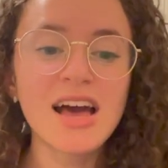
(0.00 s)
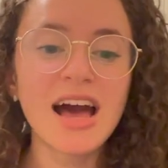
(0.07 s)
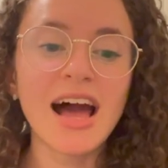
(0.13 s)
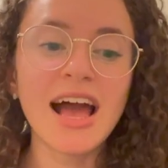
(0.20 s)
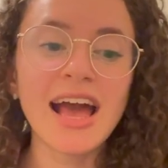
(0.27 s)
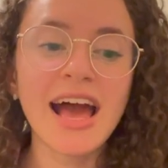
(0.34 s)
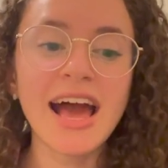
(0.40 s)

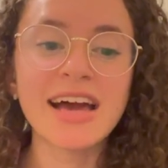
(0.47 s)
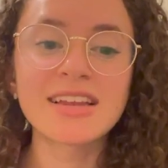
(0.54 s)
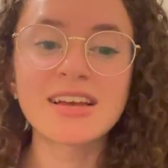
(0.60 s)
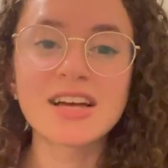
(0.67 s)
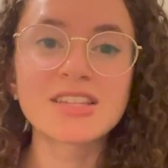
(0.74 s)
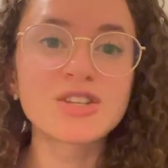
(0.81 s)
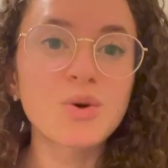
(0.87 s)
I had
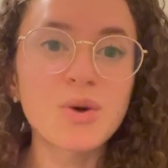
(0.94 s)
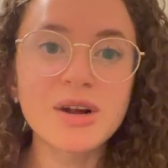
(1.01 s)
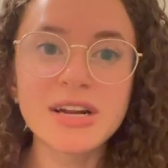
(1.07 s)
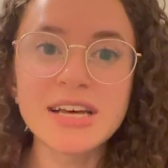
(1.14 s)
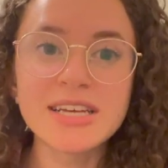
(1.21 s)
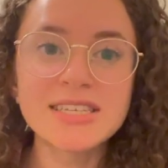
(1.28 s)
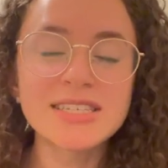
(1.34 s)
a
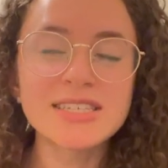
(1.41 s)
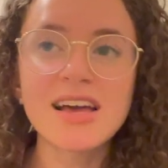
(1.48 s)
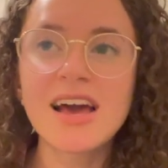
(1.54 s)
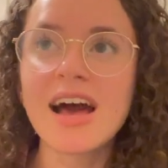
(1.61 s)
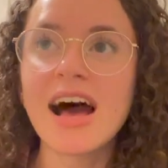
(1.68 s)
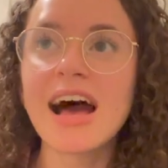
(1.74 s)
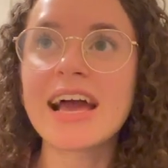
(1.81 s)
tortoise,
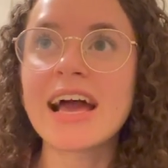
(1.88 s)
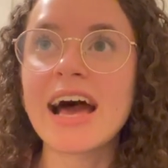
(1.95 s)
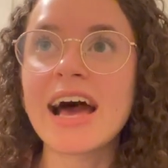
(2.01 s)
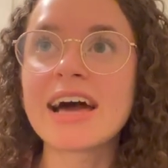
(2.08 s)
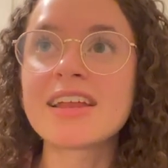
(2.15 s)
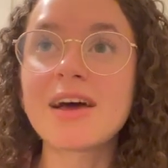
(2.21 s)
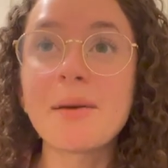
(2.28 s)
I
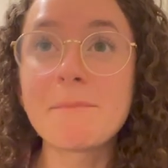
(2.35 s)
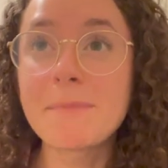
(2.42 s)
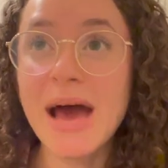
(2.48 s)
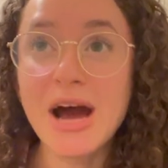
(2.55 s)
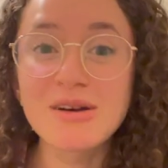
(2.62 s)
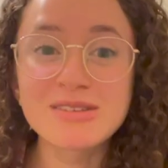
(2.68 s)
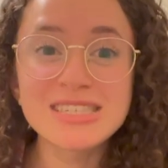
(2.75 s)
had a
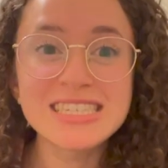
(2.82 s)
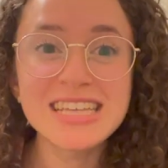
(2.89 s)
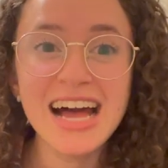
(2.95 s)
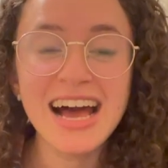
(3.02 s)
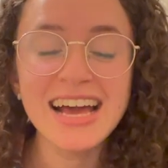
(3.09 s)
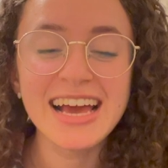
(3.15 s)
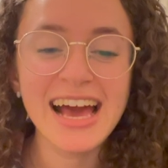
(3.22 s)
mouse,
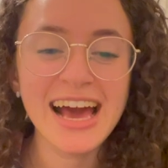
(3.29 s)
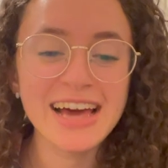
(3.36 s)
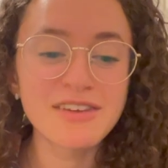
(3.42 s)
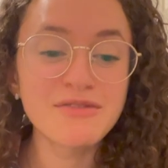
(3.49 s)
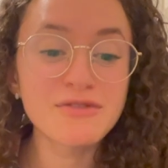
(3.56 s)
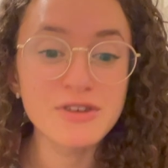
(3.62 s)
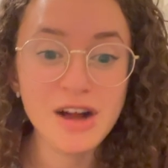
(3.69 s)
I
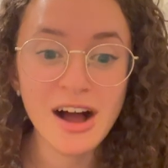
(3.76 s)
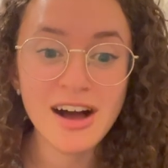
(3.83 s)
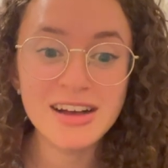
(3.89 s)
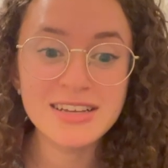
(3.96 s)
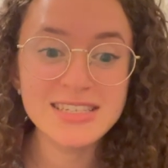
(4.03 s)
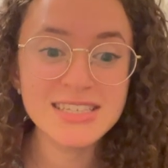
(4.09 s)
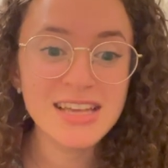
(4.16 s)
had
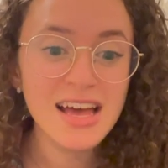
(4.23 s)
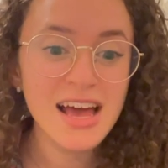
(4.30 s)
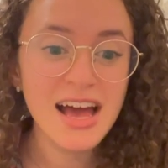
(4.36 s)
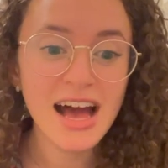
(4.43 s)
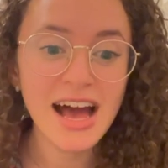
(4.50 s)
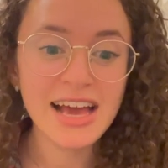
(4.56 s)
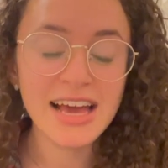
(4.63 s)
frogs,
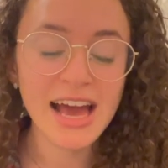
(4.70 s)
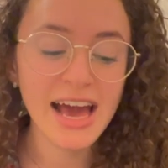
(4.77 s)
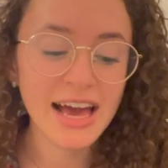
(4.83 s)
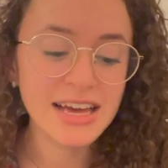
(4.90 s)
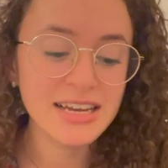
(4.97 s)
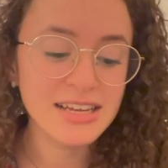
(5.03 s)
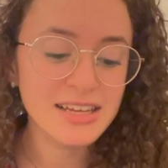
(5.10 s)
I
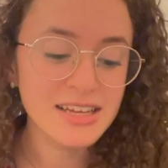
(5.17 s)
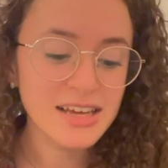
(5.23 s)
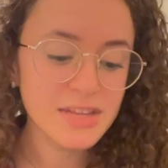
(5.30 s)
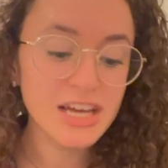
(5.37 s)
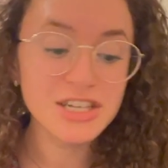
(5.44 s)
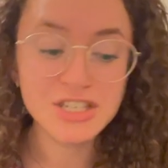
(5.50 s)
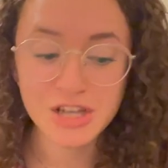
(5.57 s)
had
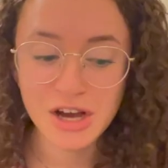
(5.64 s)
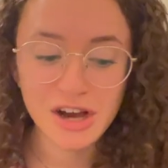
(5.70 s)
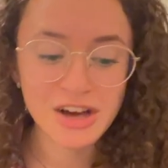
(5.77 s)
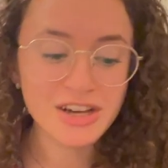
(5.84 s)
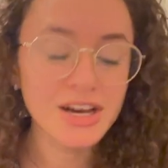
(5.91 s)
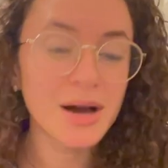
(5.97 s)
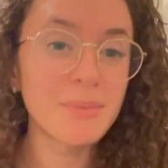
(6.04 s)
a
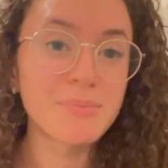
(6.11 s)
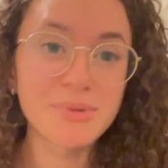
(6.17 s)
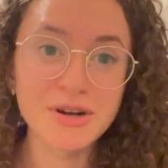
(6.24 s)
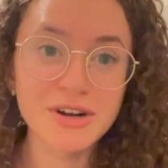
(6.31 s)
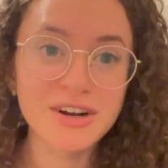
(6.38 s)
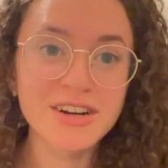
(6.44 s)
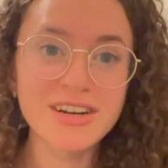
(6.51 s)
dog, a
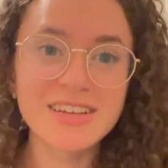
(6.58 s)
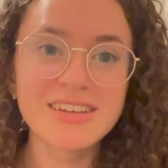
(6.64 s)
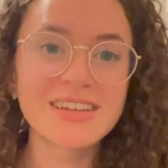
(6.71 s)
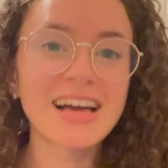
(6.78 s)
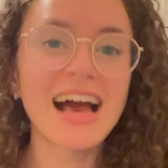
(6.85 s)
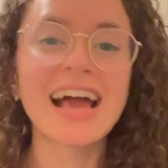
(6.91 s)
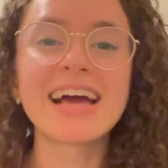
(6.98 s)
bird.
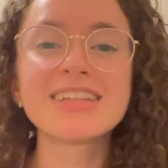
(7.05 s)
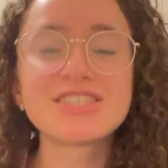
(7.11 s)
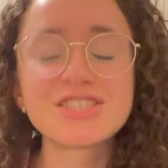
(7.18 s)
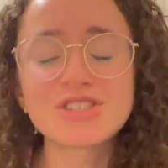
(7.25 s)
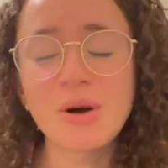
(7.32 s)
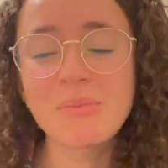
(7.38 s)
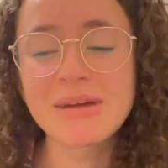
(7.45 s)
I had
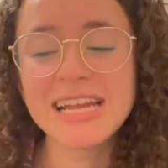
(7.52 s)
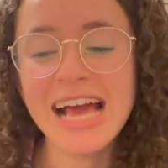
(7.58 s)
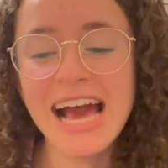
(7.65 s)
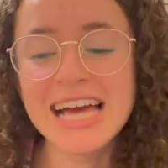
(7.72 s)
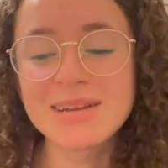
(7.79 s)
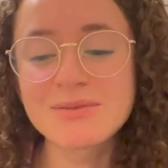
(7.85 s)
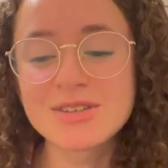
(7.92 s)
so many
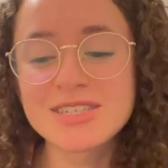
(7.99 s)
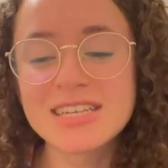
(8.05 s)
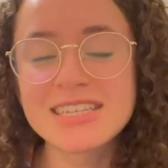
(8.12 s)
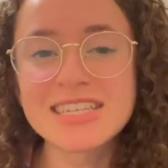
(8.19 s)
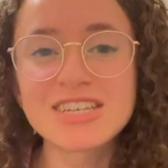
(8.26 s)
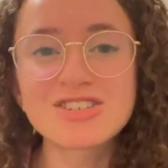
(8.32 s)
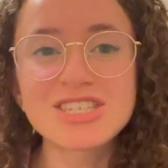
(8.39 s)
animals
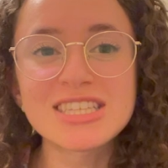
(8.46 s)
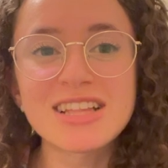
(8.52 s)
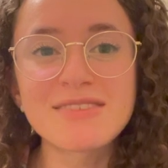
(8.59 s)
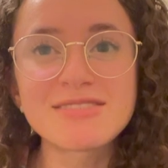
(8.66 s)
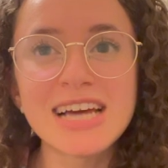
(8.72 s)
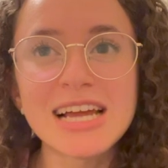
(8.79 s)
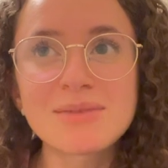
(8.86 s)
because I just
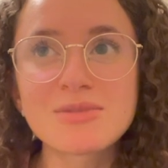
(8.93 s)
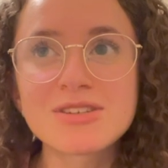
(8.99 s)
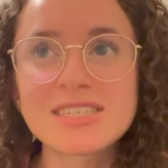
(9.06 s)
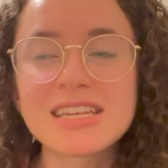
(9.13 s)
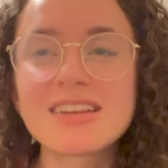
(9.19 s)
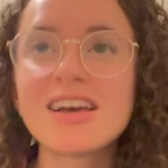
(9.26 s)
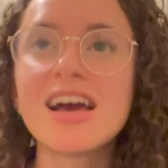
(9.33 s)
loved animals.
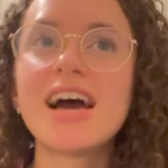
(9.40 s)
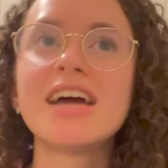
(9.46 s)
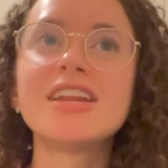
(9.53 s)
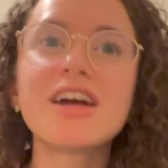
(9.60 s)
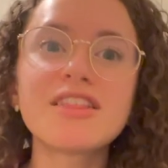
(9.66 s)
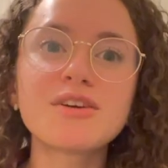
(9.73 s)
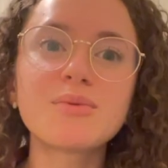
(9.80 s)
And
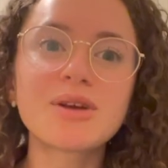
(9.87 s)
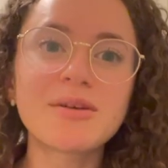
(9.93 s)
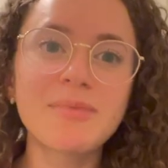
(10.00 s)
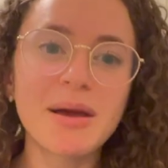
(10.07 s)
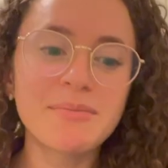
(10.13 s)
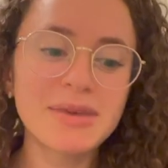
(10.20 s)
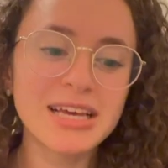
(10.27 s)
another one of
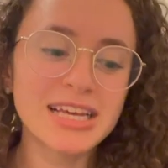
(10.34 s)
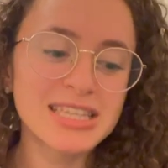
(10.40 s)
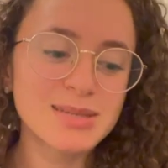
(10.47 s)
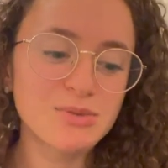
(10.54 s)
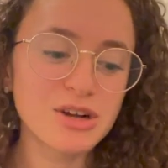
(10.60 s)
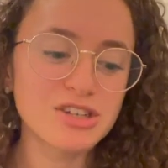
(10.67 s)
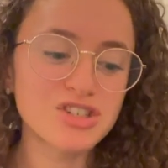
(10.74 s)
my big
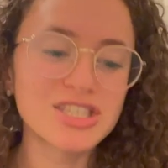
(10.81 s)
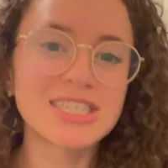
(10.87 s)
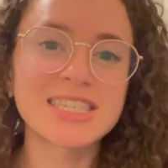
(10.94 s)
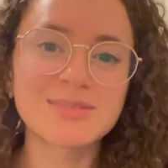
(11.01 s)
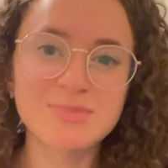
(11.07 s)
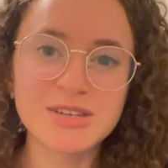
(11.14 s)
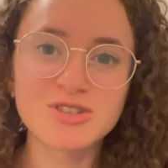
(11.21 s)
inspirations
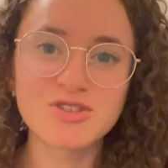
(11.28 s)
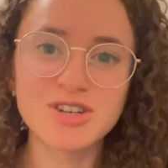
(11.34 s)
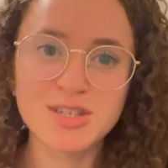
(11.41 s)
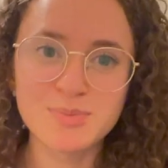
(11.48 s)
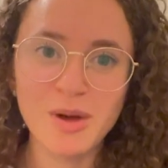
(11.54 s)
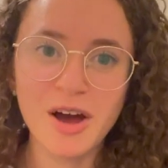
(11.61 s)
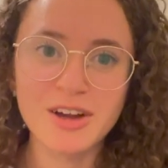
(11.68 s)
is
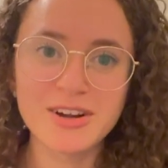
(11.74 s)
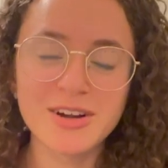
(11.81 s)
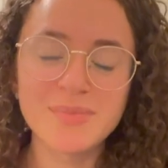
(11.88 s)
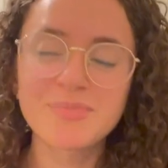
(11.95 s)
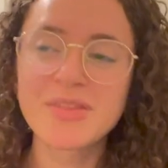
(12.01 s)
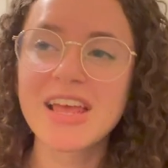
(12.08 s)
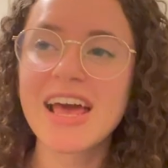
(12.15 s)
Beatrix Potter.